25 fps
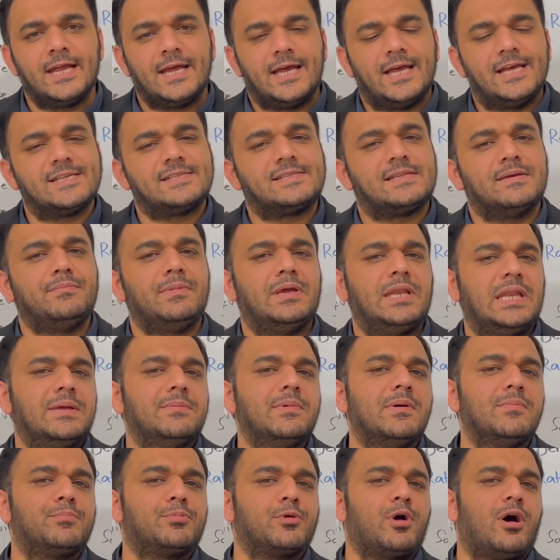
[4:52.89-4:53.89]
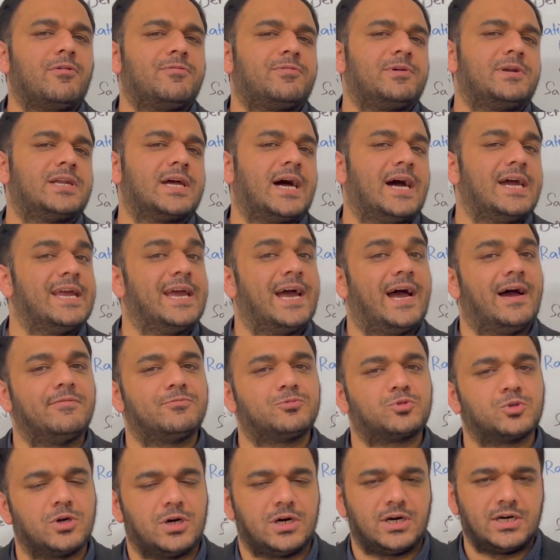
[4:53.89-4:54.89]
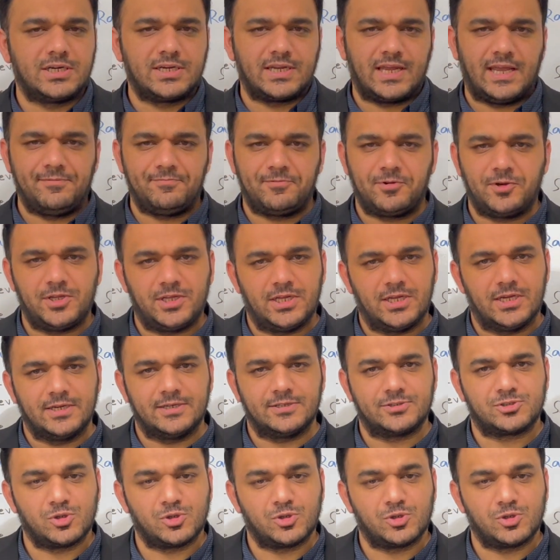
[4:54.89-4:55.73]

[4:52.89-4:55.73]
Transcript: is the minimum profit I have to earn every year.